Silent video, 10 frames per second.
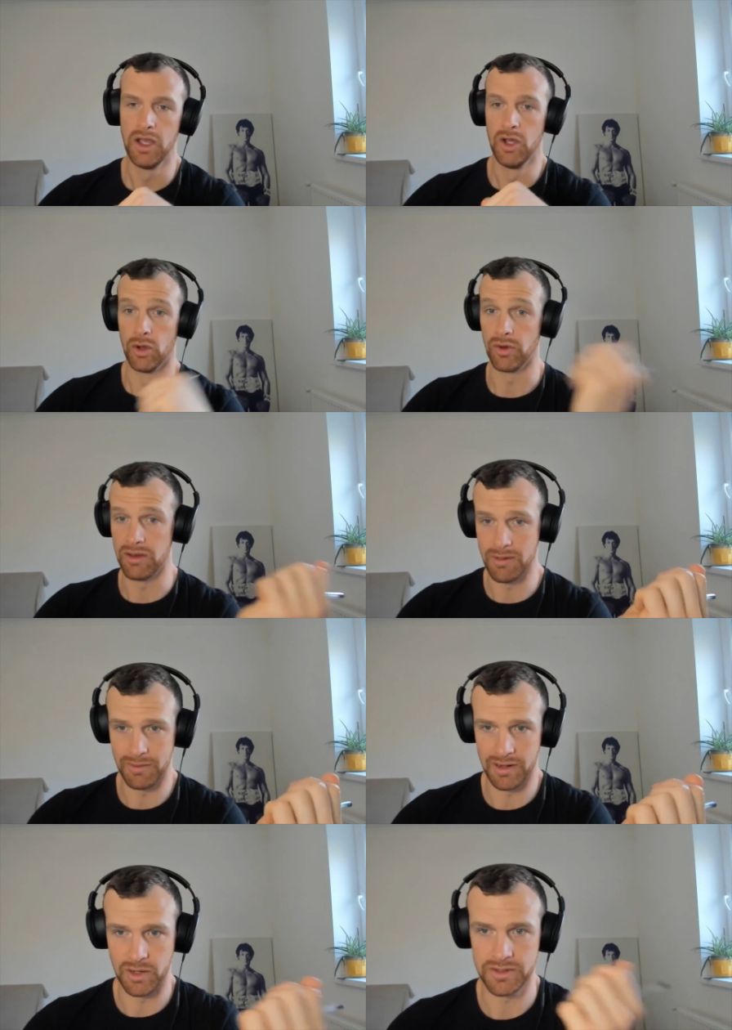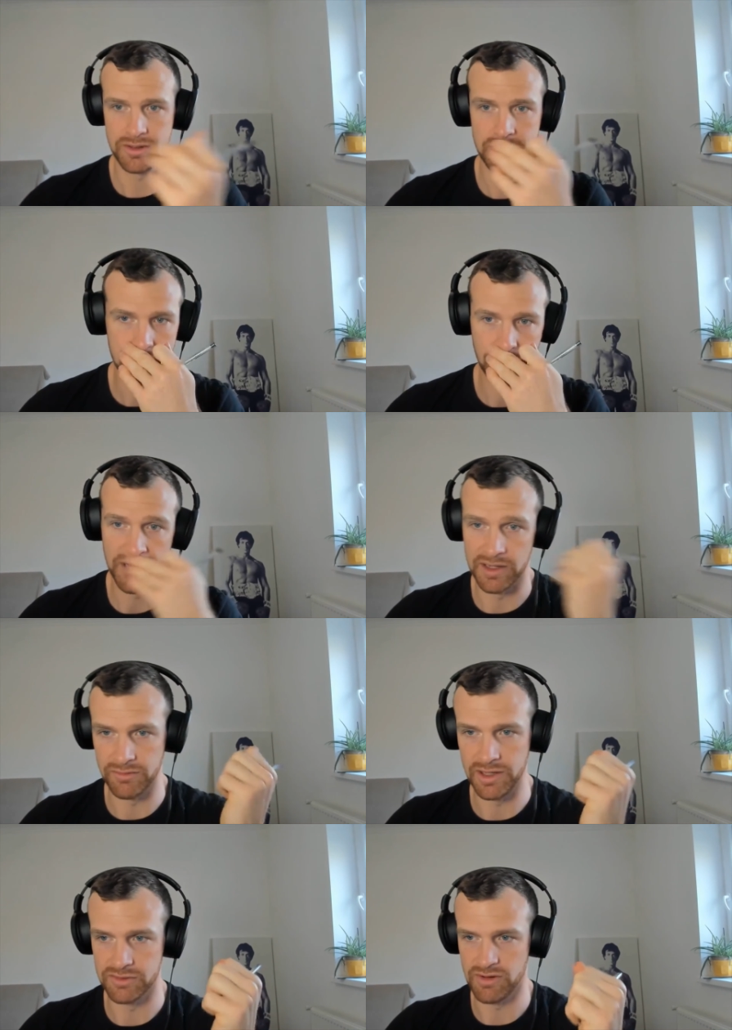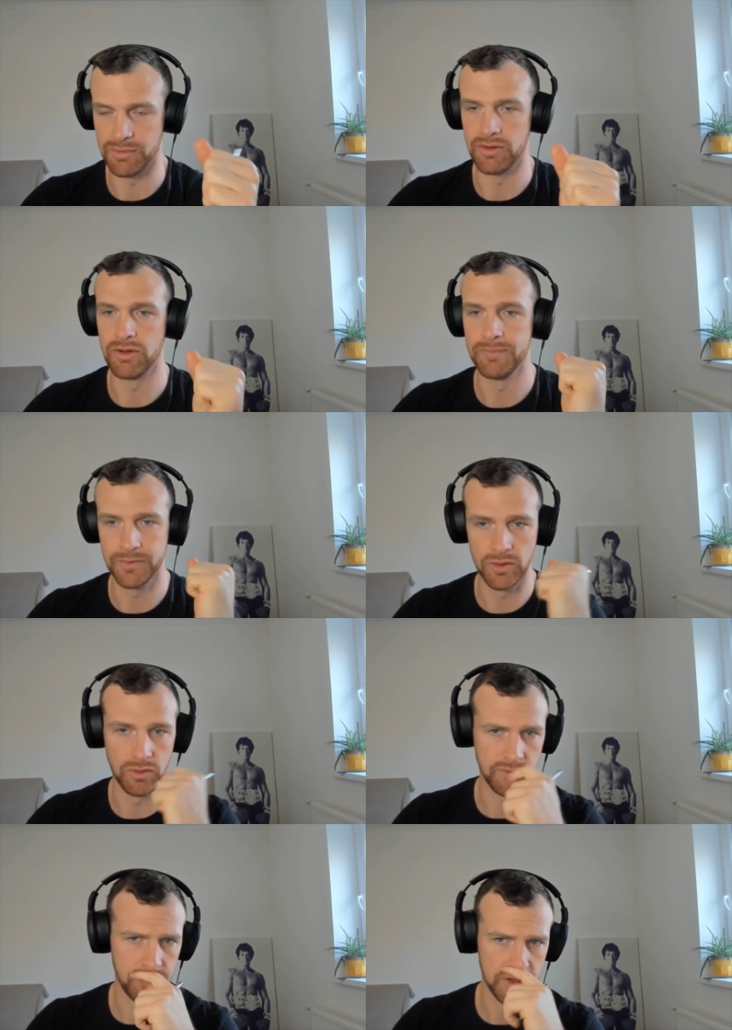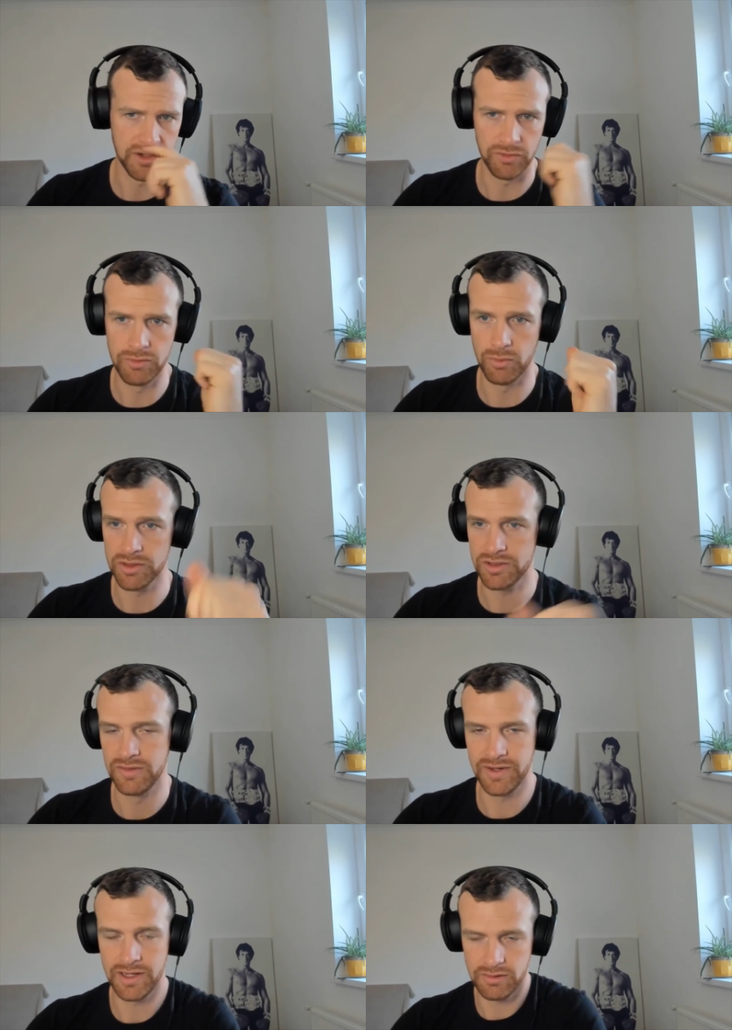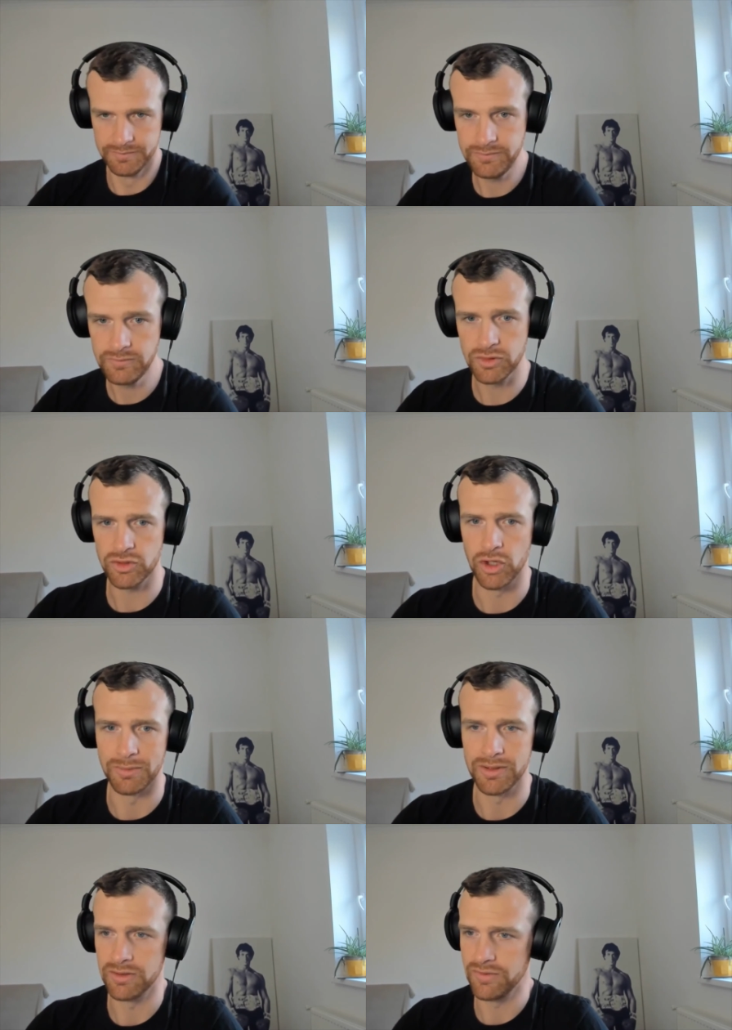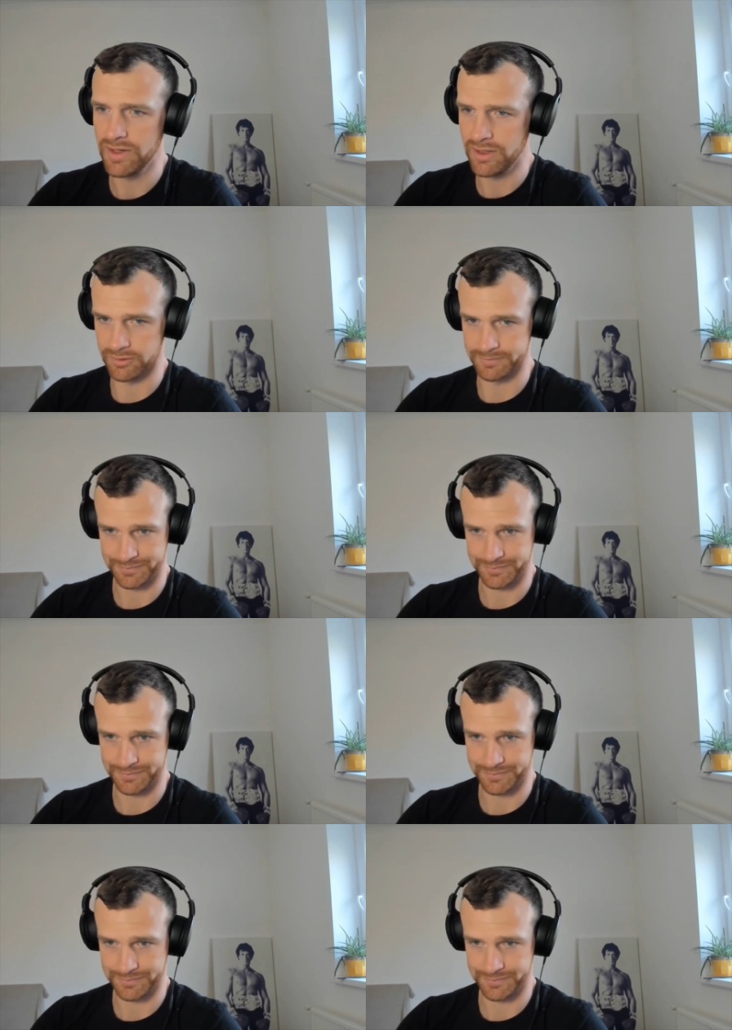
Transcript: or email me any questions, regan@regansrugby.com, or if you're in the group watching the video, just comment on the video.